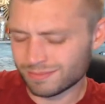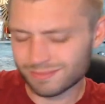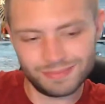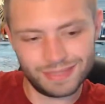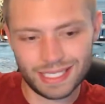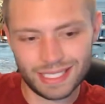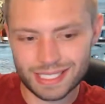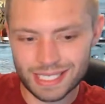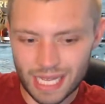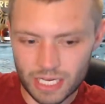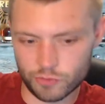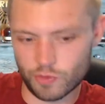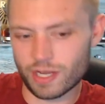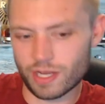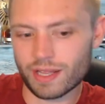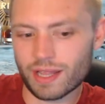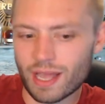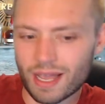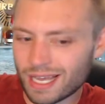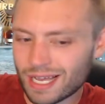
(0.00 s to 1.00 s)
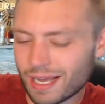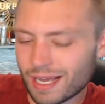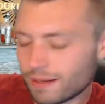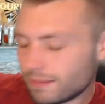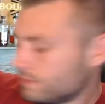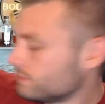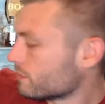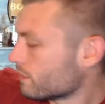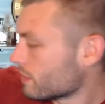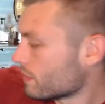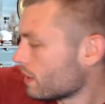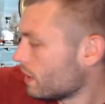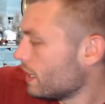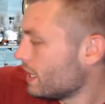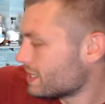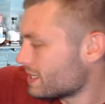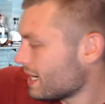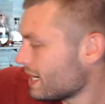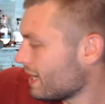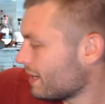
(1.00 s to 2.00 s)
That's not drinking that hot.
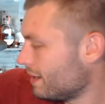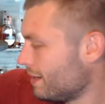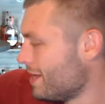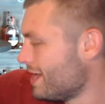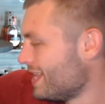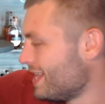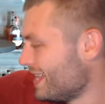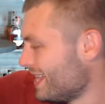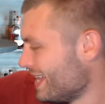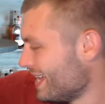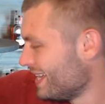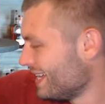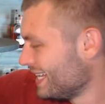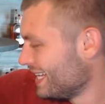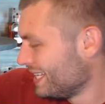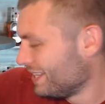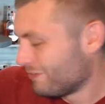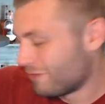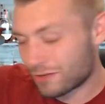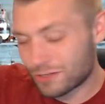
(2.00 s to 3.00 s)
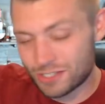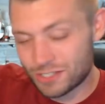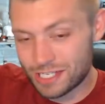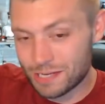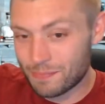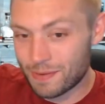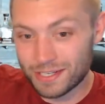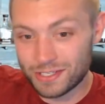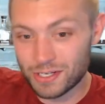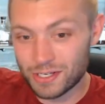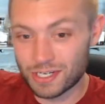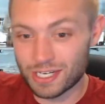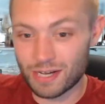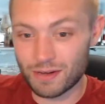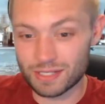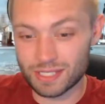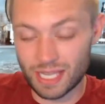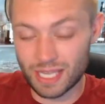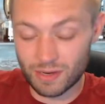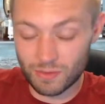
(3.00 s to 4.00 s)
It's not. First sip I took, I
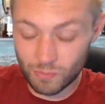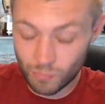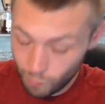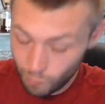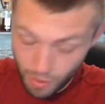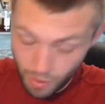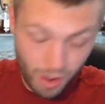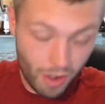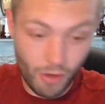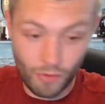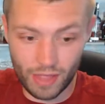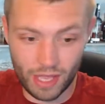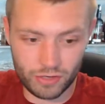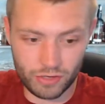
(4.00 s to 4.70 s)
was like, whoa, that